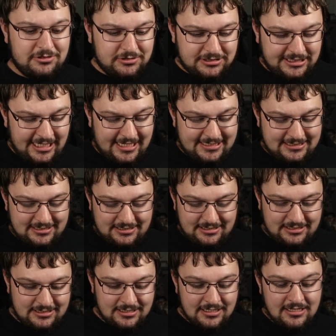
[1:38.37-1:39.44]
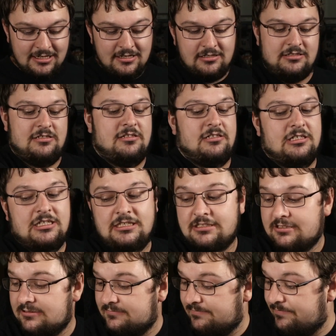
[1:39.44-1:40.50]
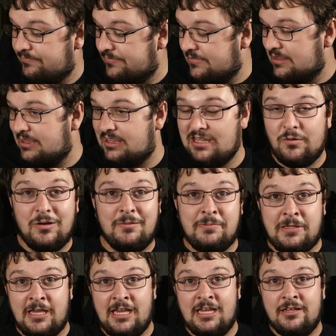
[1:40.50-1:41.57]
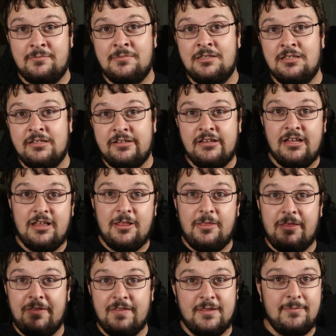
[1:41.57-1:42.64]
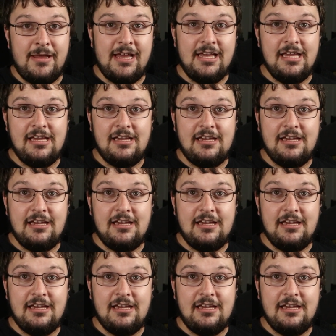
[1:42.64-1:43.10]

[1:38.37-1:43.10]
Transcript: tests on the webcam, then the mic,